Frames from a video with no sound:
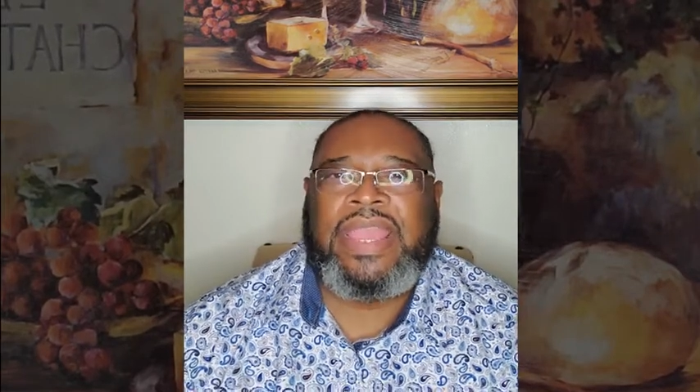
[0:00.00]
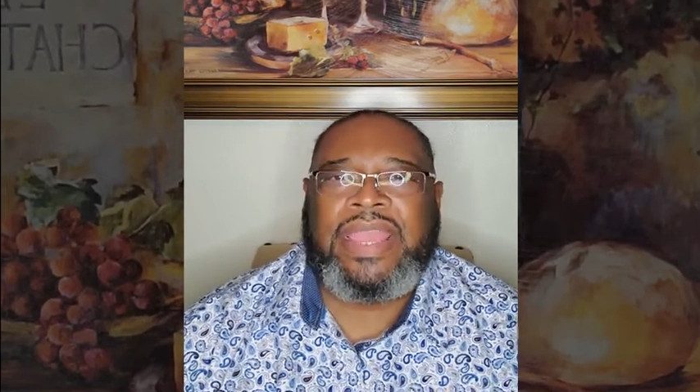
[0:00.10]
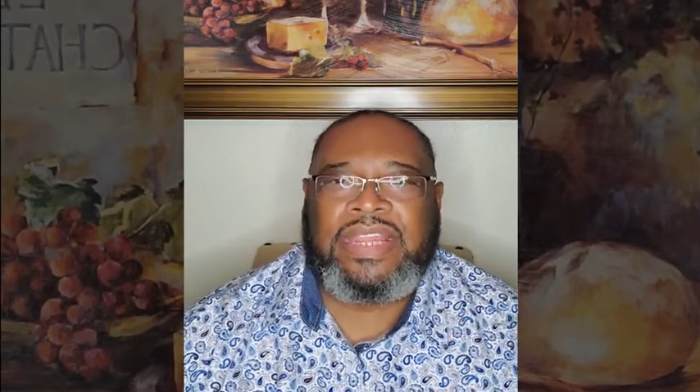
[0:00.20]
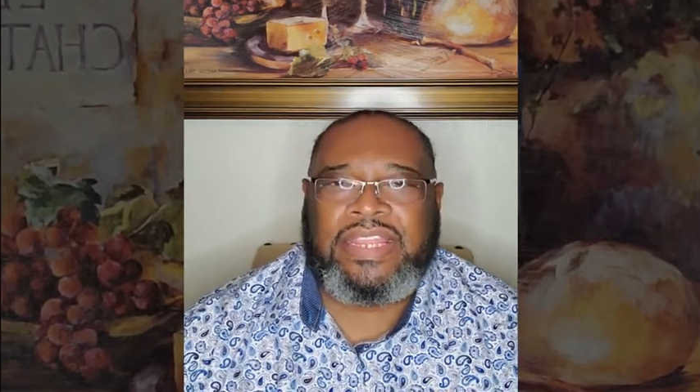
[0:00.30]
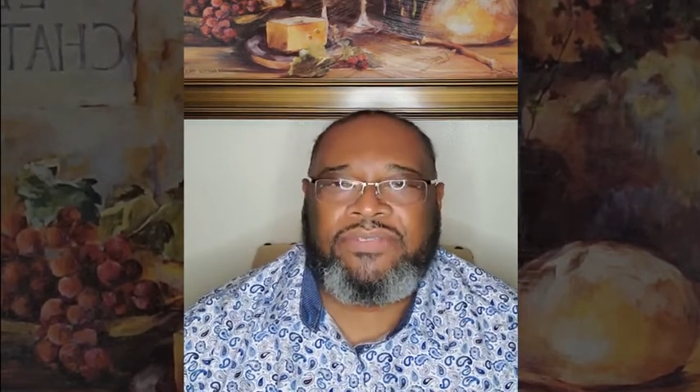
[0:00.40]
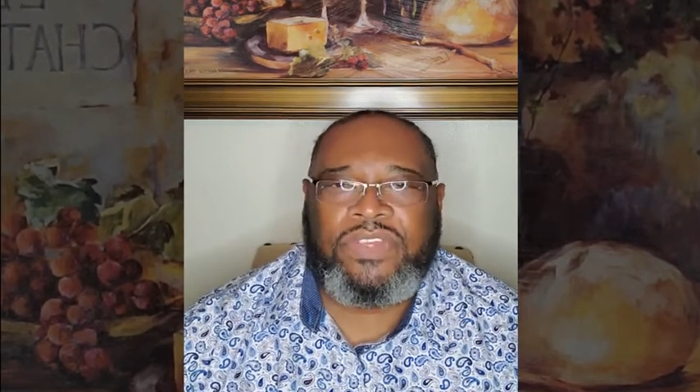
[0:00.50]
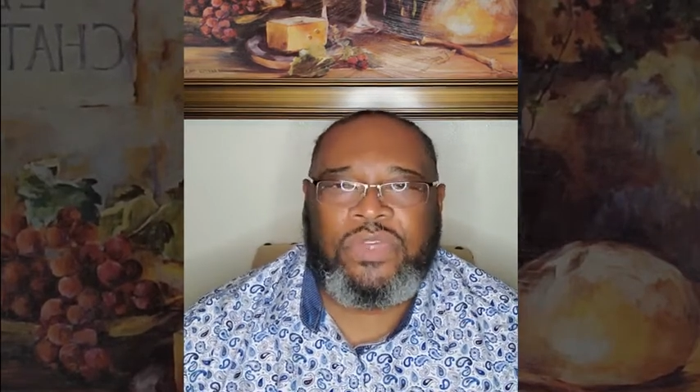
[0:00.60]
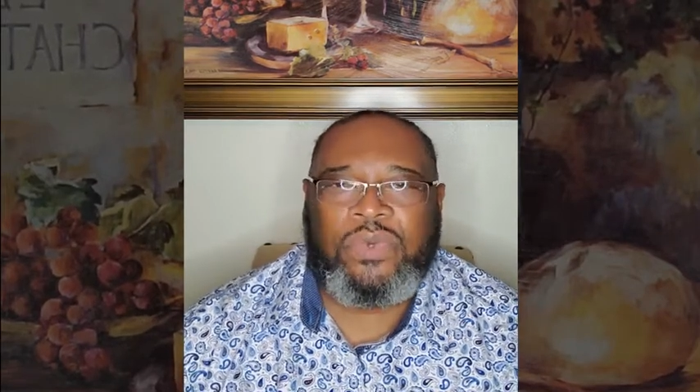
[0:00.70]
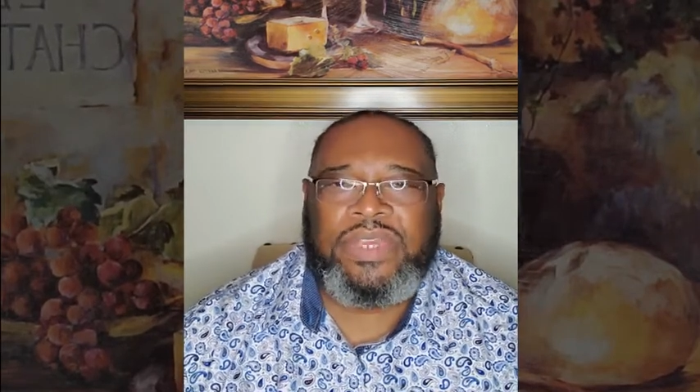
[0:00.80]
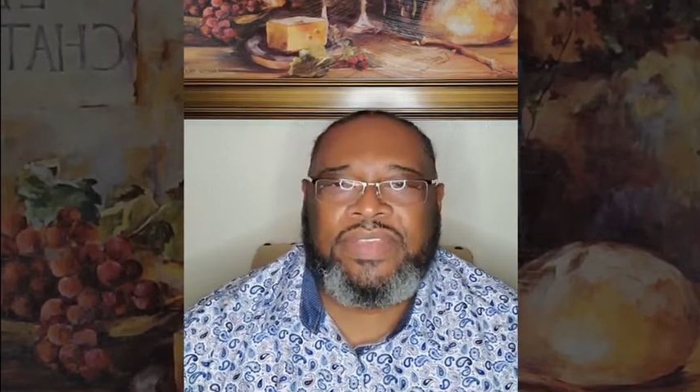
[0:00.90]
And if
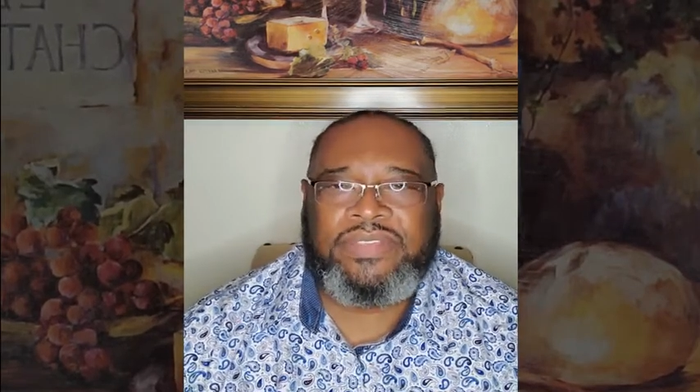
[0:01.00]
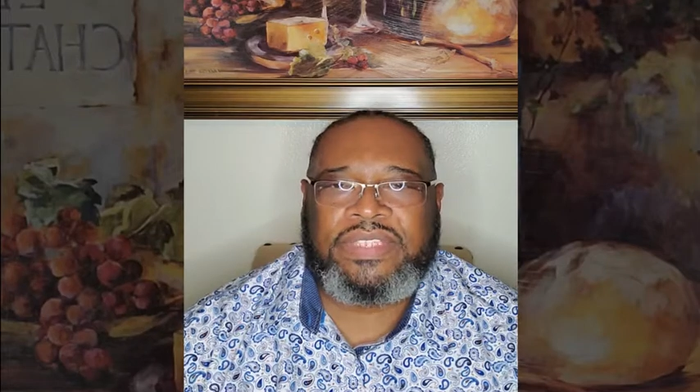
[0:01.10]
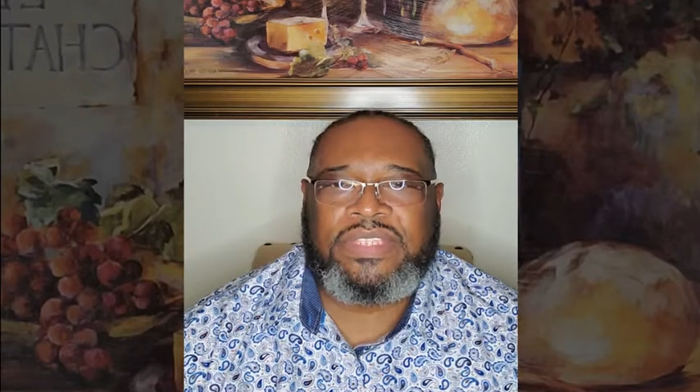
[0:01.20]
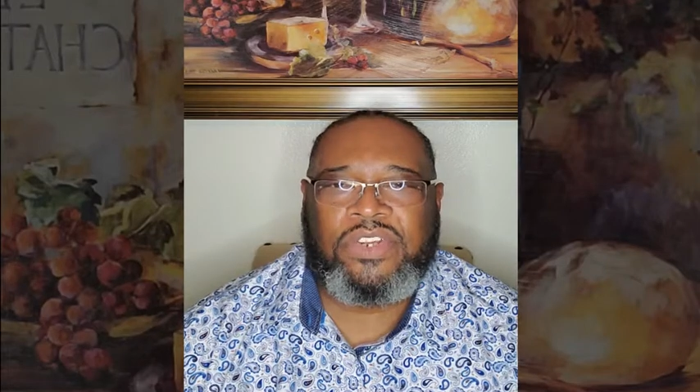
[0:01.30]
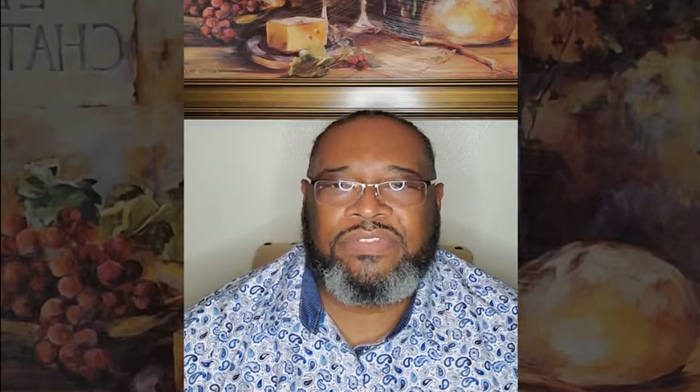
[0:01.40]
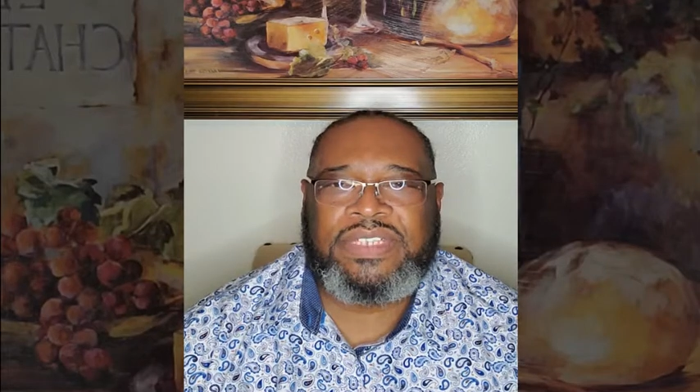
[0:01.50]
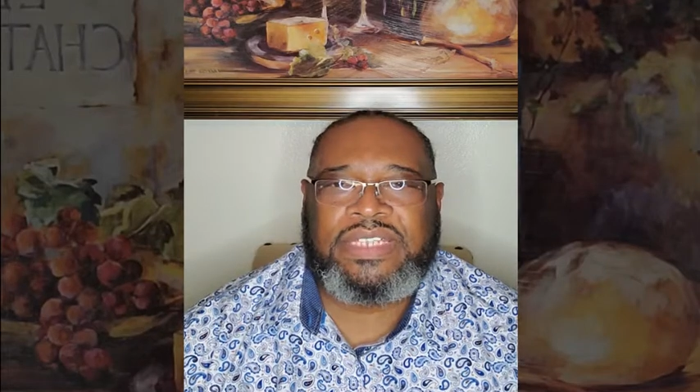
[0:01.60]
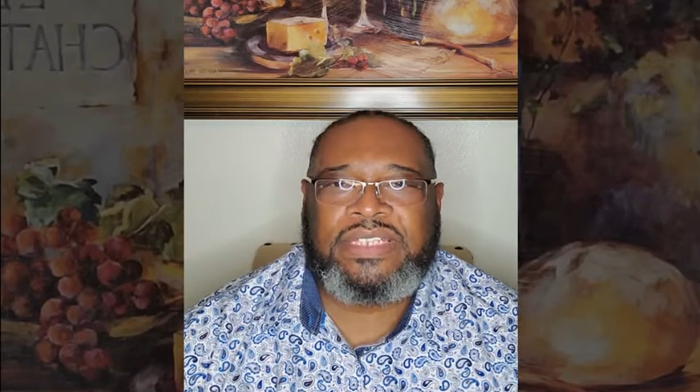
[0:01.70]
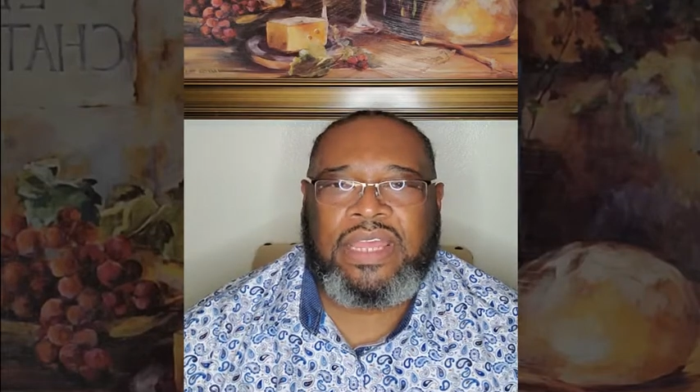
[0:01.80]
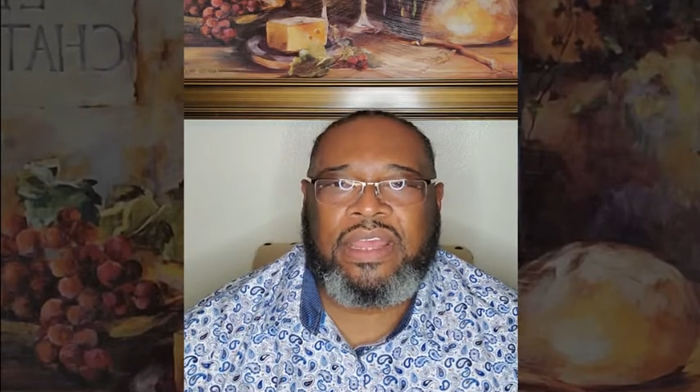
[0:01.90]
you get the
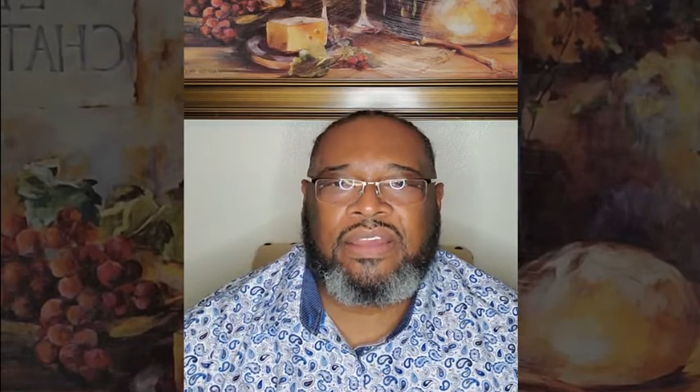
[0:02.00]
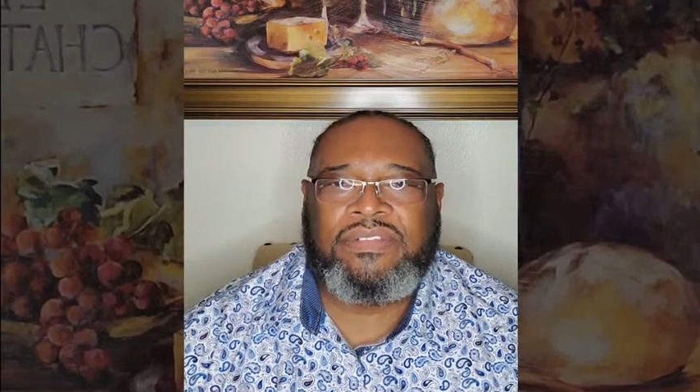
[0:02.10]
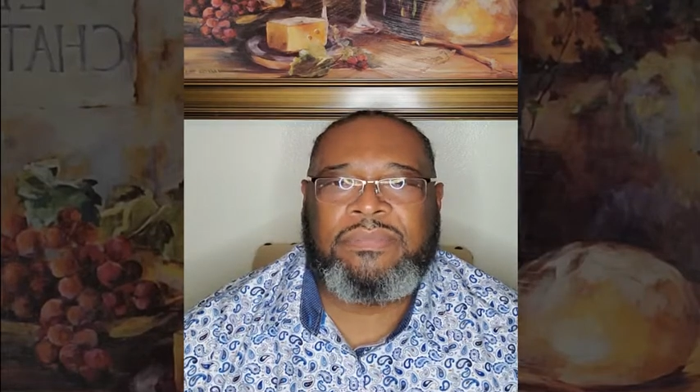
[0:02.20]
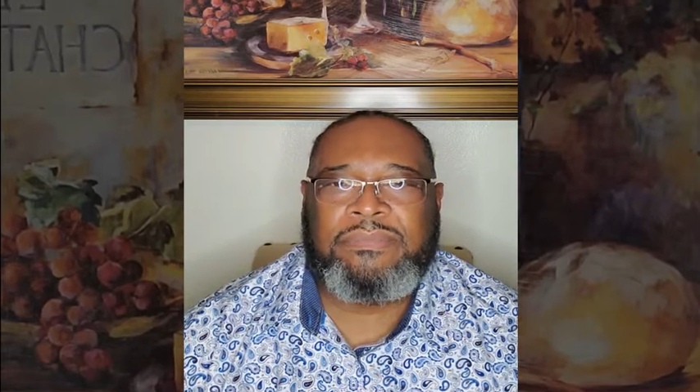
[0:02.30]
services of